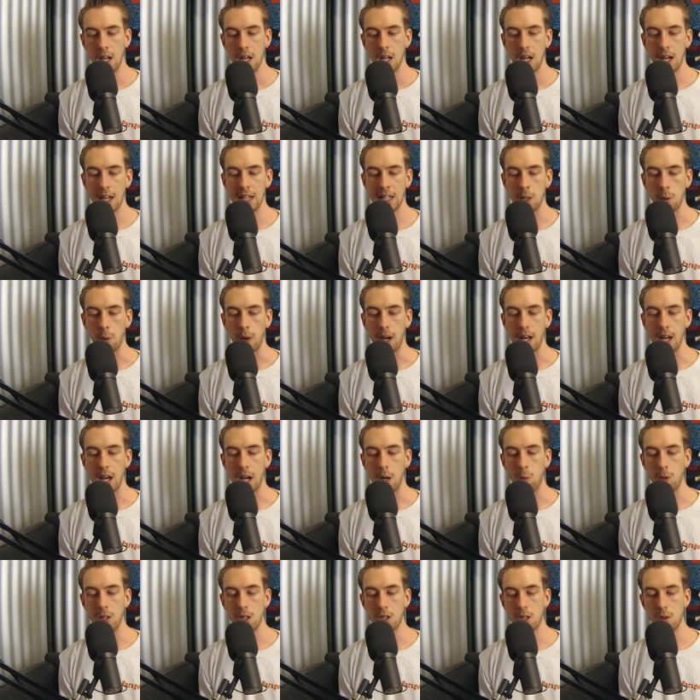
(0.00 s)
Anyway, I
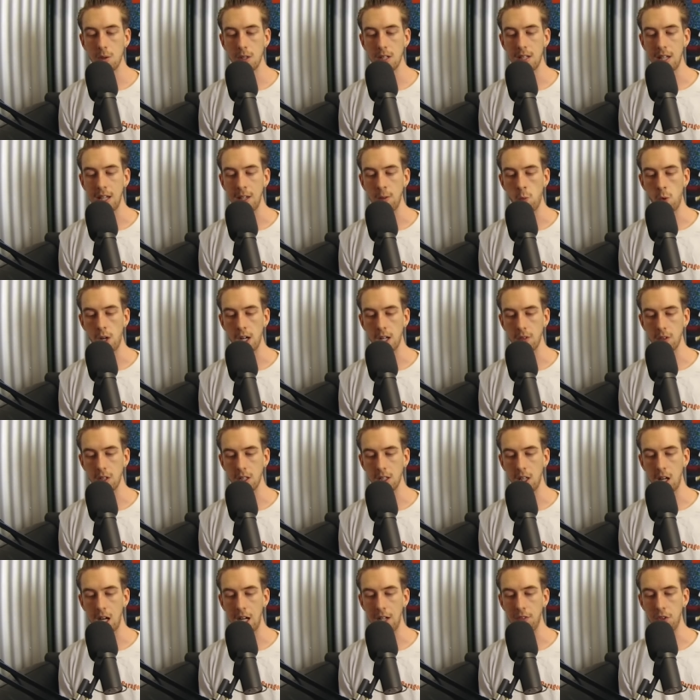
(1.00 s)
wish to attend one of your
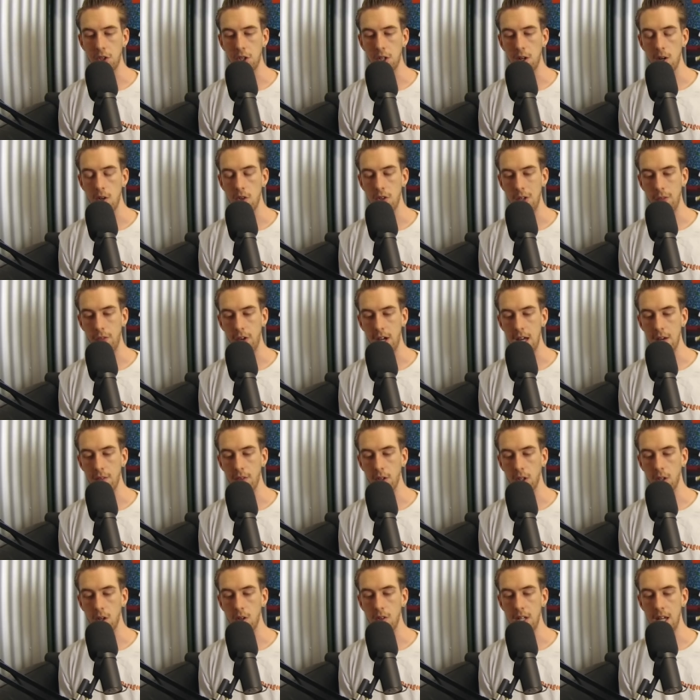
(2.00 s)
live shows if I
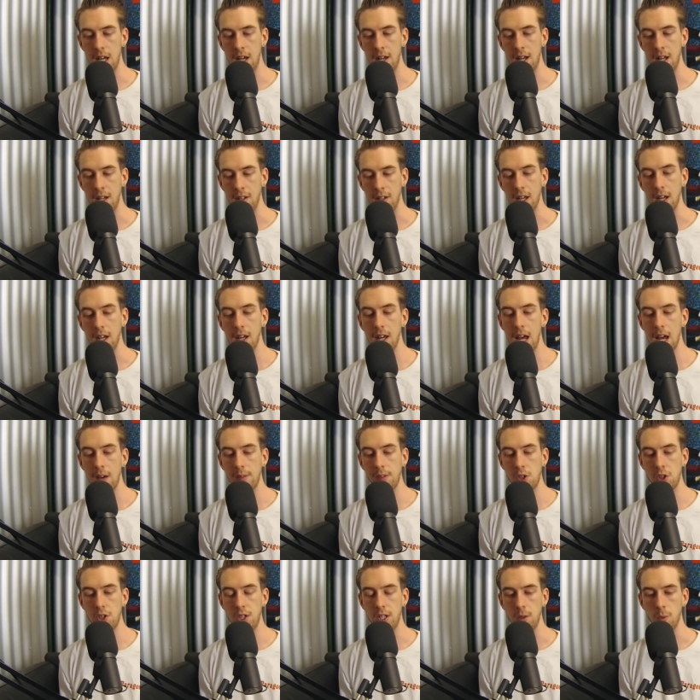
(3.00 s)
ever go down under. Have
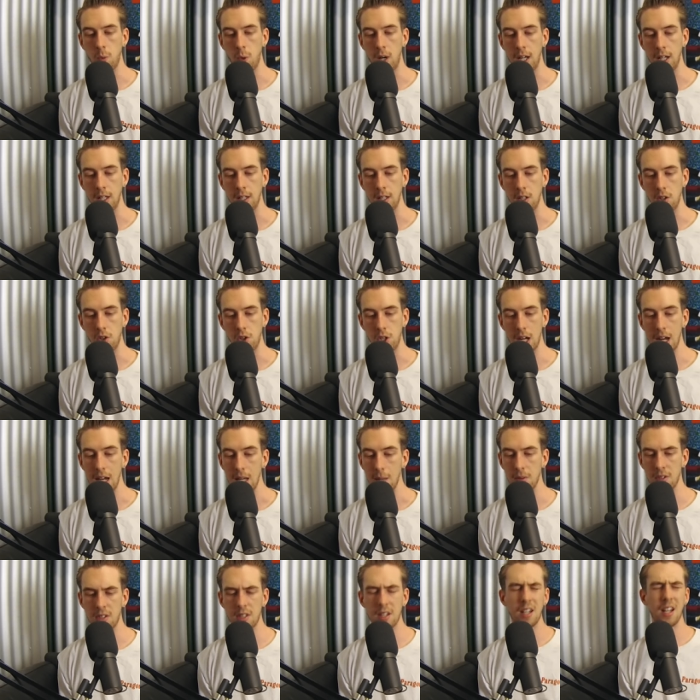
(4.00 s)
a shit one,
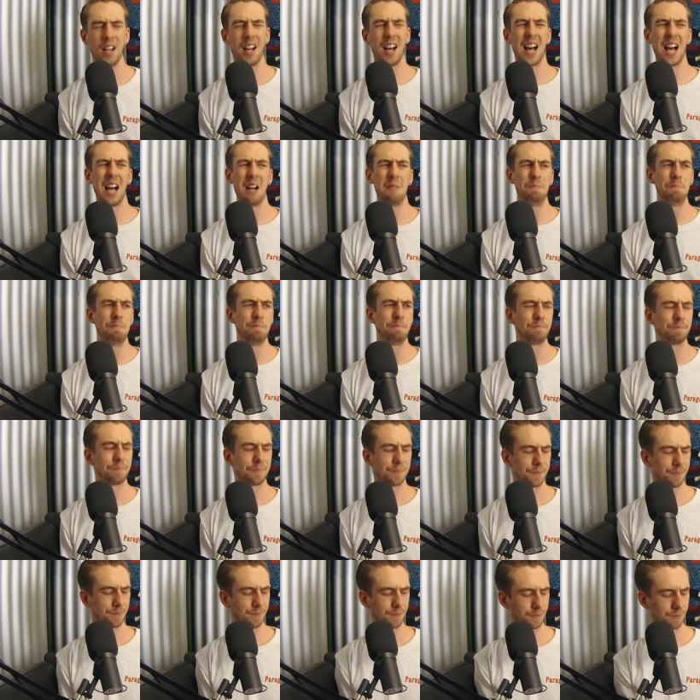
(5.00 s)
James. Um,
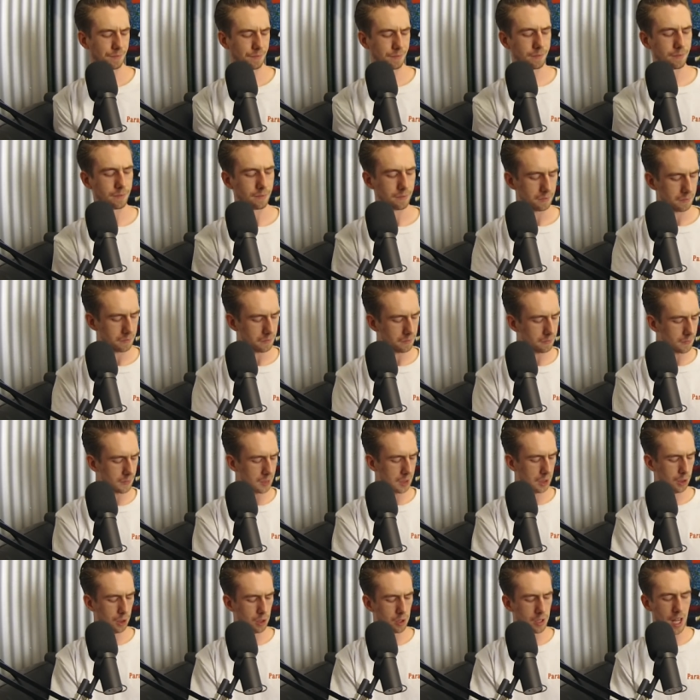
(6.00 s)

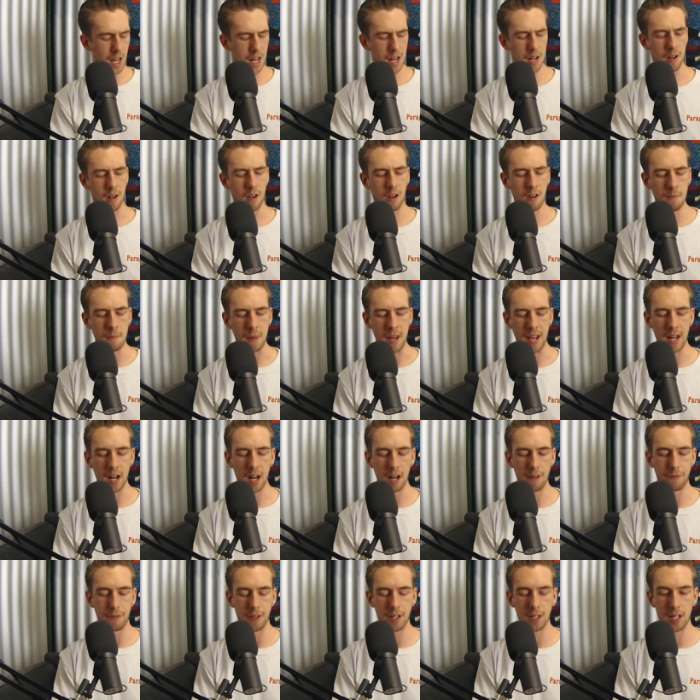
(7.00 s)
look, I don't know, man.
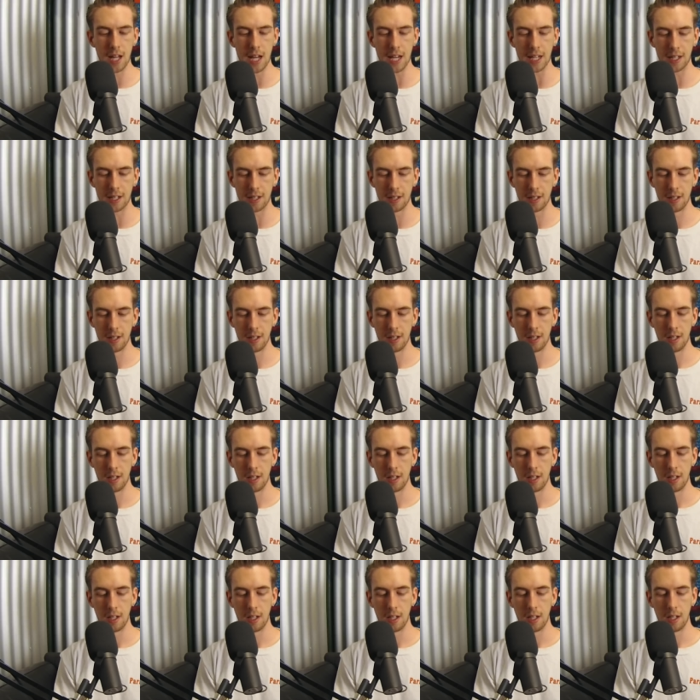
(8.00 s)
I feel like,
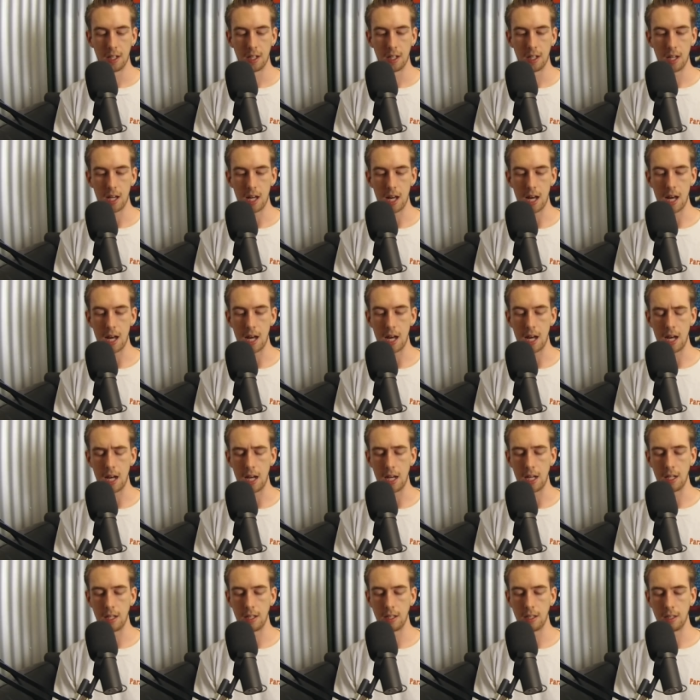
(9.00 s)

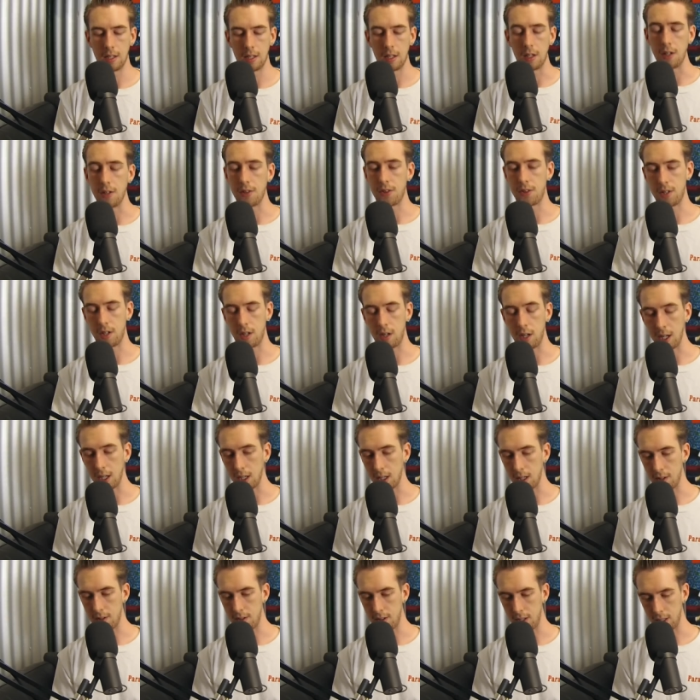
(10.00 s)
uh, Oh, sorry, I
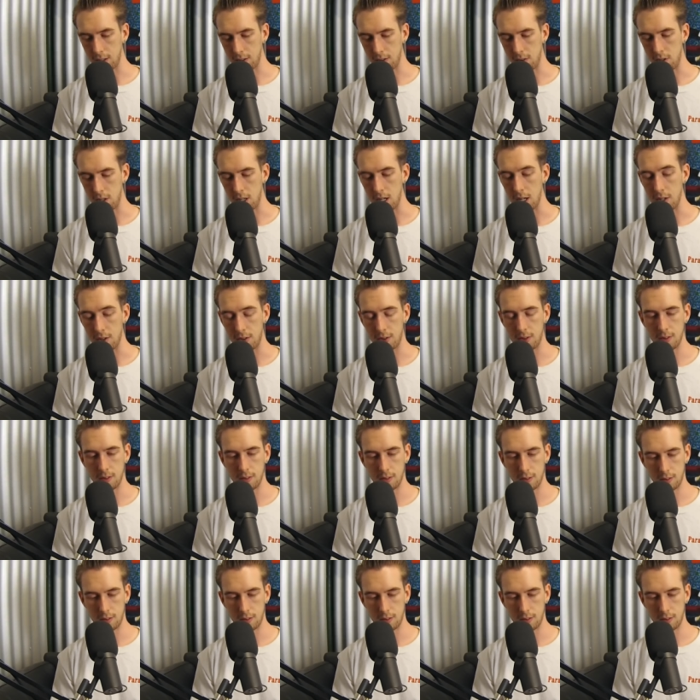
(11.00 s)
gotta text Jazz.